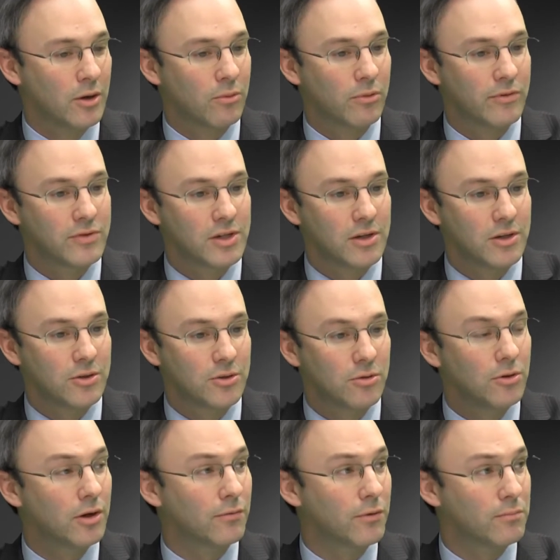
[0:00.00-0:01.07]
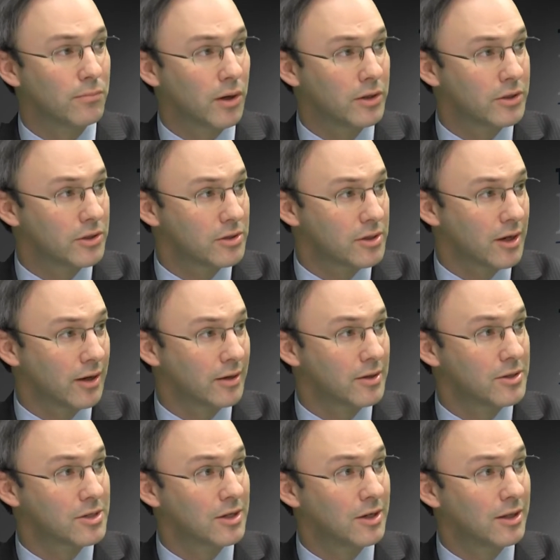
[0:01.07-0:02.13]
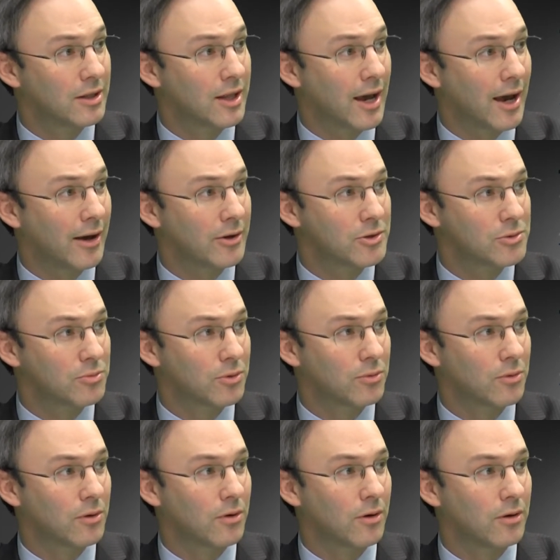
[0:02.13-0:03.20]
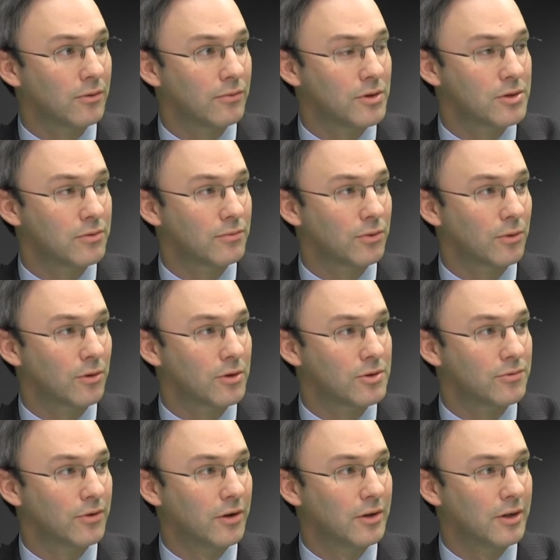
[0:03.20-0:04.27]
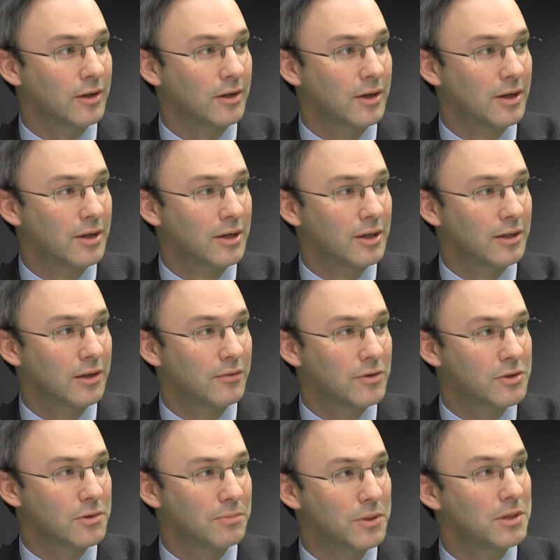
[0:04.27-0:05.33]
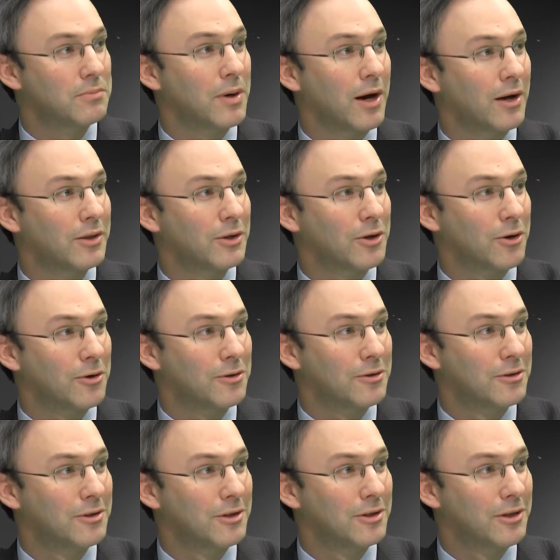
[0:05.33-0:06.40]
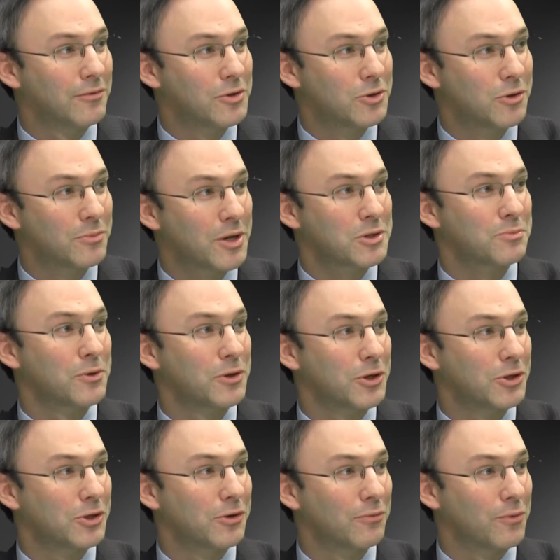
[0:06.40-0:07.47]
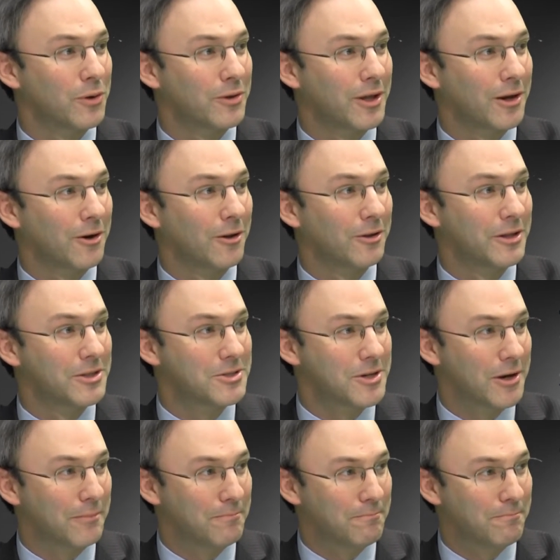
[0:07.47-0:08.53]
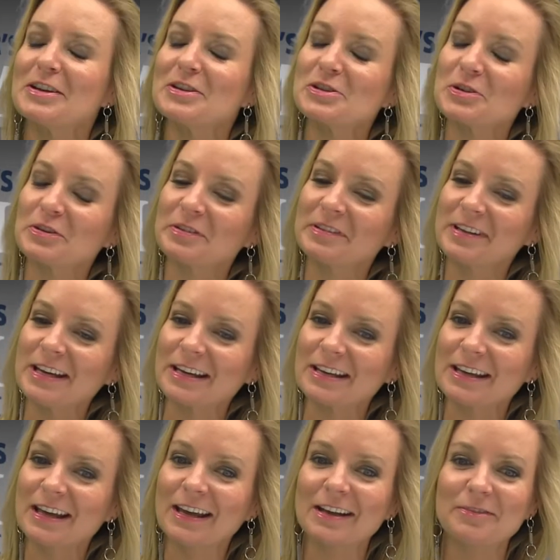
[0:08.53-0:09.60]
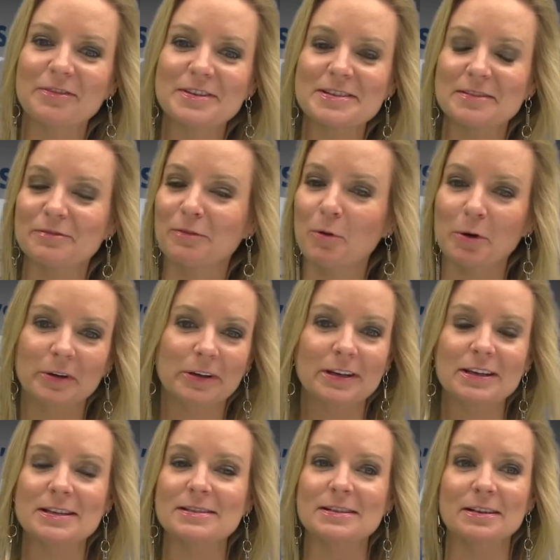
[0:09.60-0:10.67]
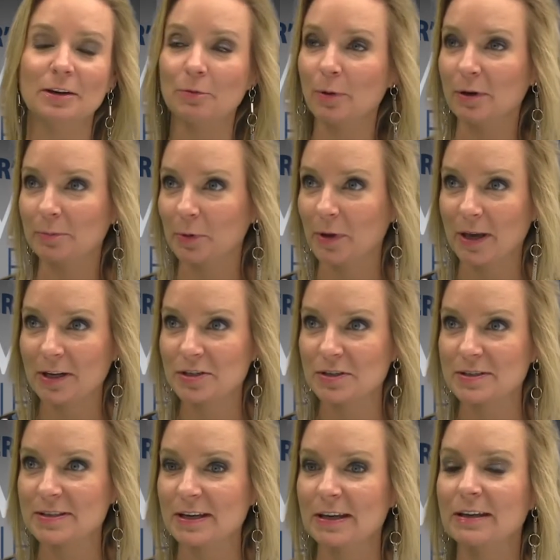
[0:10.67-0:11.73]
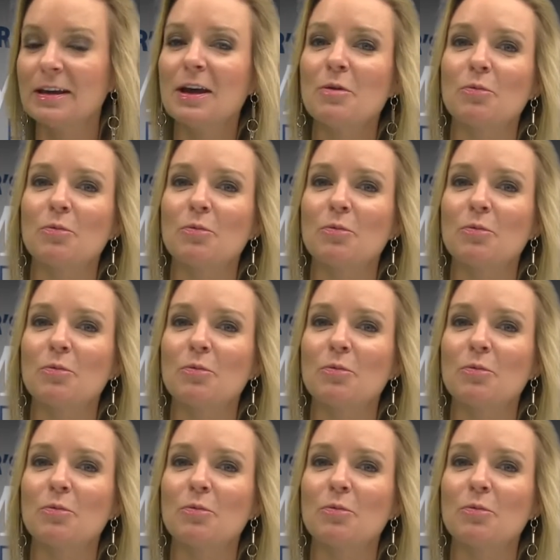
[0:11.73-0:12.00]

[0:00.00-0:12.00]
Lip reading: We've seen two different budgets out of the Senate and the House with regard to Visit Florida's funding. Give us a peek behind the curtain and give us your best prediction of where that all ends up. Sure thing. And Visit Florida is an incredible agency.